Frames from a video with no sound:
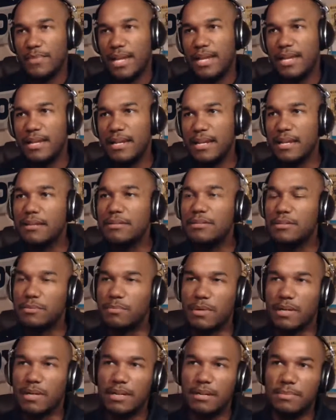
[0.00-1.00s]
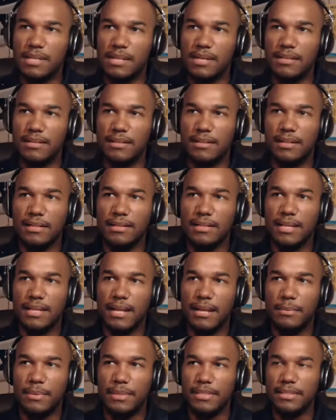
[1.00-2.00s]
any issues when it comes to anything like
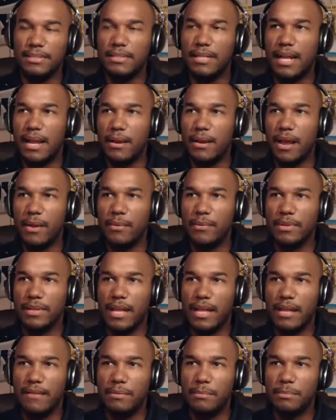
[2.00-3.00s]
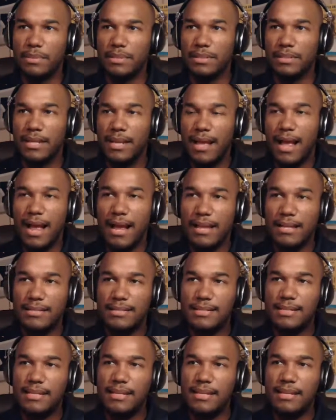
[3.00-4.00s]
that, man. I really haven't. But I could
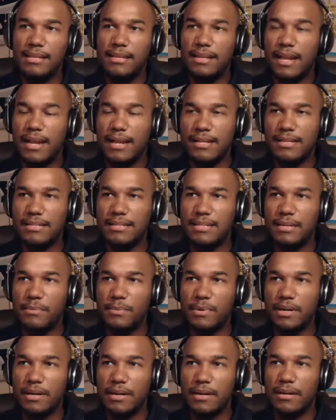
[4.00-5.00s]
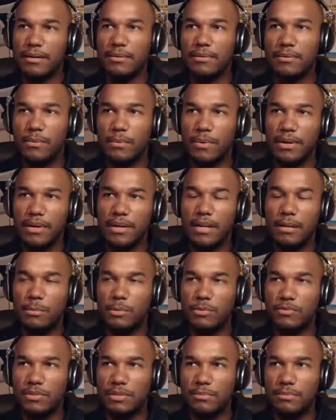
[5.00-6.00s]
see where you're coming
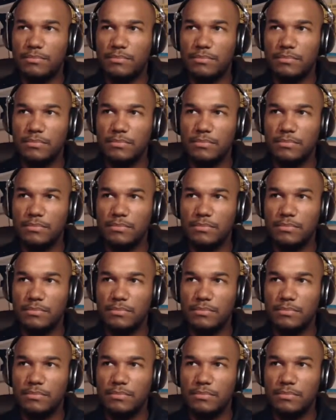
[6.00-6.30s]
from